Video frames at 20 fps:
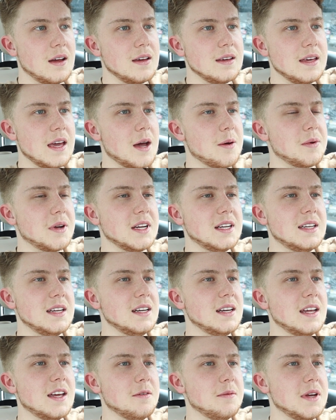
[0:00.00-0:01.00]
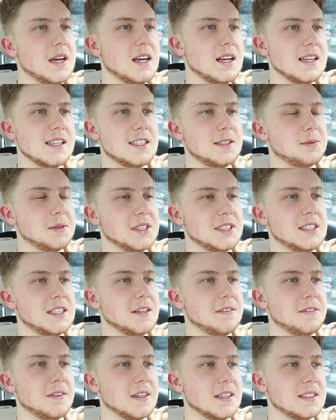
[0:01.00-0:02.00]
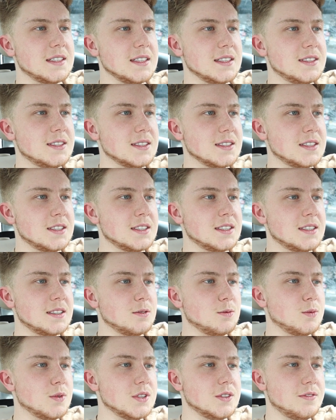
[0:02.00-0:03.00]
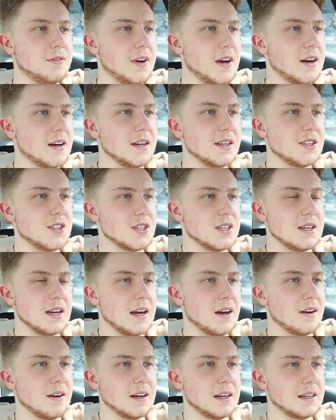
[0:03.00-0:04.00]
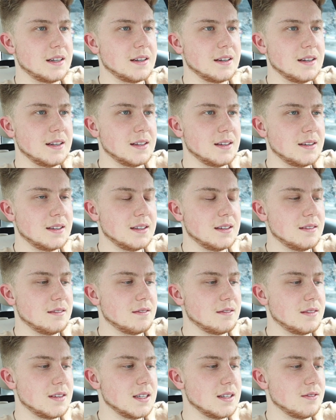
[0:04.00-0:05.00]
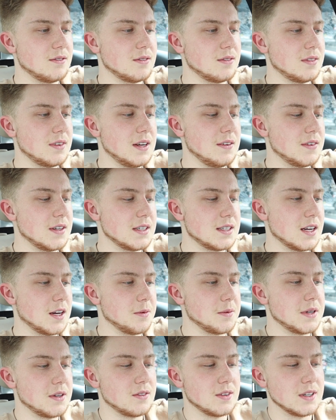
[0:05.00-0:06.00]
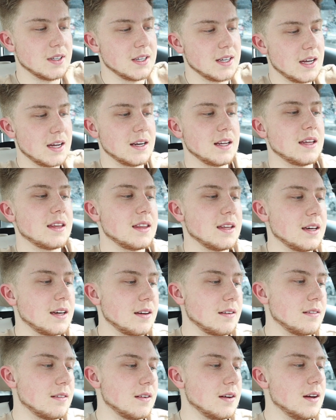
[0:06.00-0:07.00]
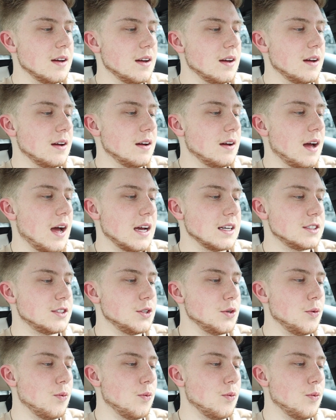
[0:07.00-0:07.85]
Yeah, but it didn't give me any specifics. It just was very generic. It didn't even tell me really anything as to